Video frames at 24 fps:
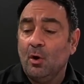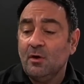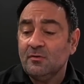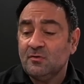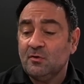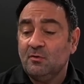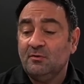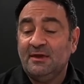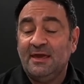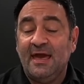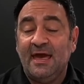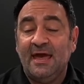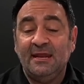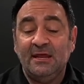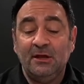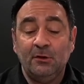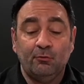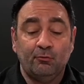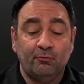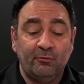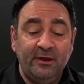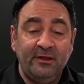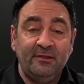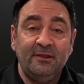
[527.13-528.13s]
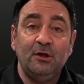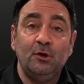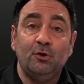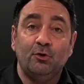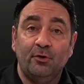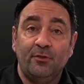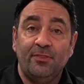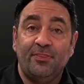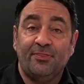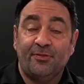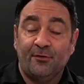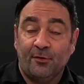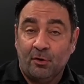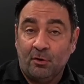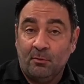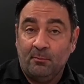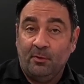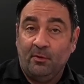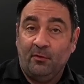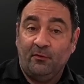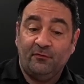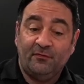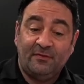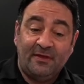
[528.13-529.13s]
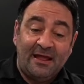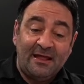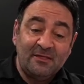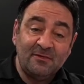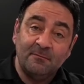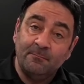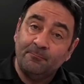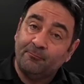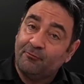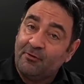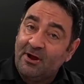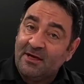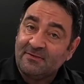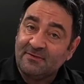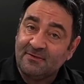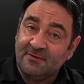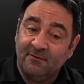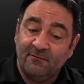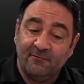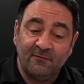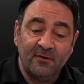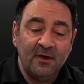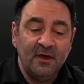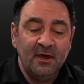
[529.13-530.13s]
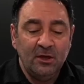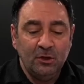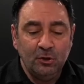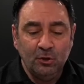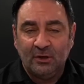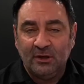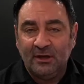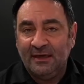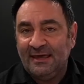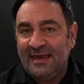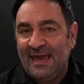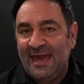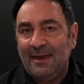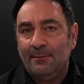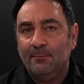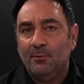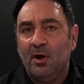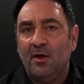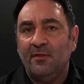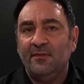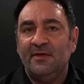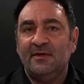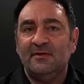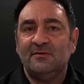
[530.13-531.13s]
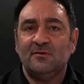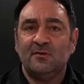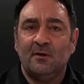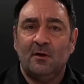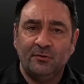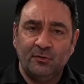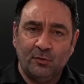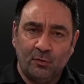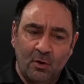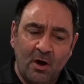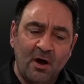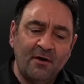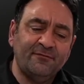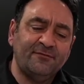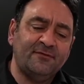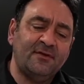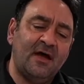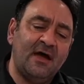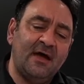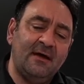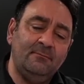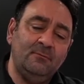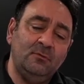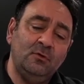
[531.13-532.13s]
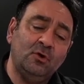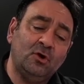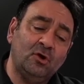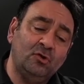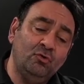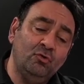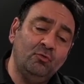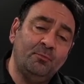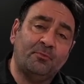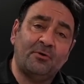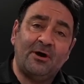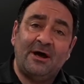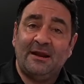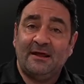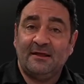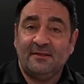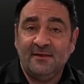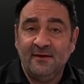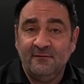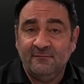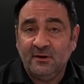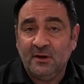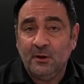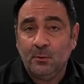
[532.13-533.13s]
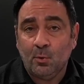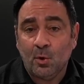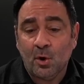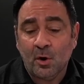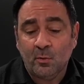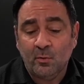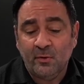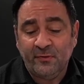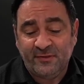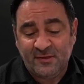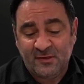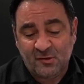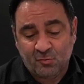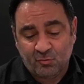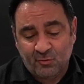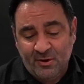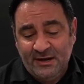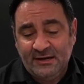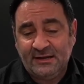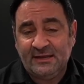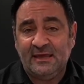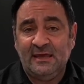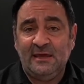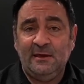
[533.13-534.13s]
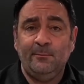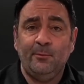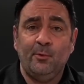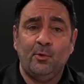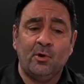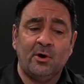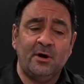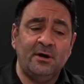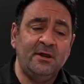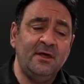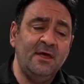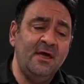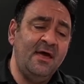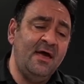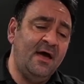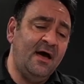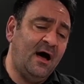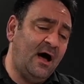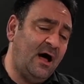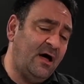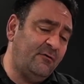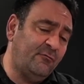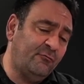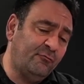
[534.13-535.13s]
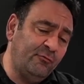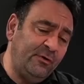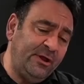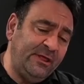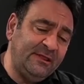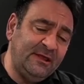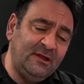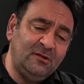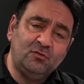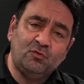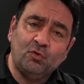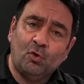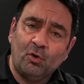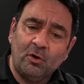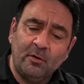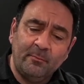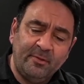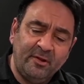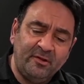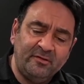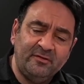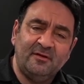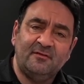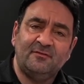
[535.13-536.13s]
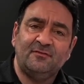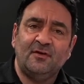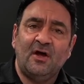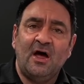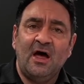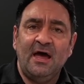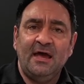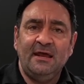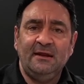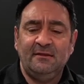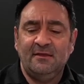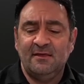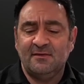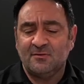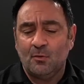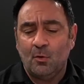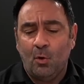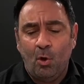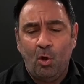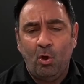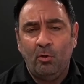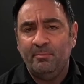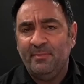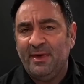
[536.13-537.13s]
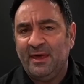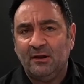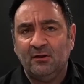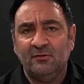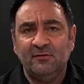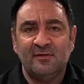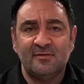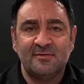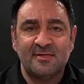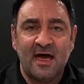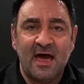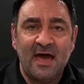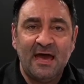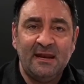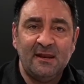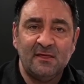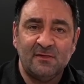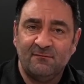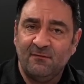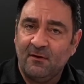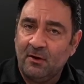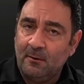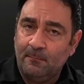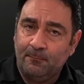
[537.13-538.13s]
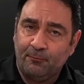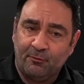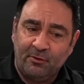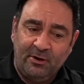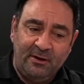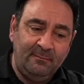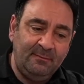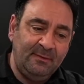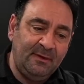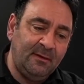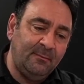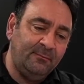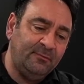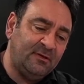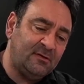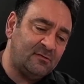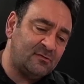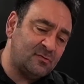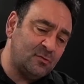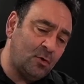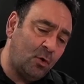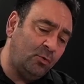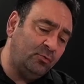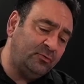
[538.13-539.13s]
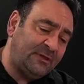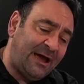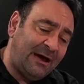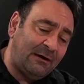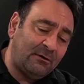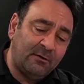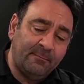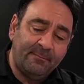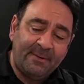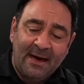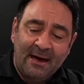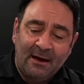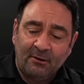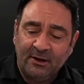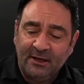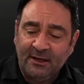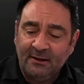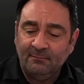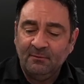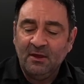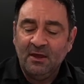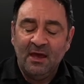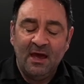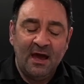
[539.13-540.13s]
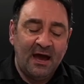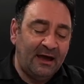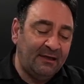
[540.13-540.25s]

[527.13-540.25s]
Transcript: You're also getting really good thermals. That's impressive. You can game on this on your off time. You can do productivity work with the great keyboard. Really durable design. This all-metal design is very premium. There's no doubt about it.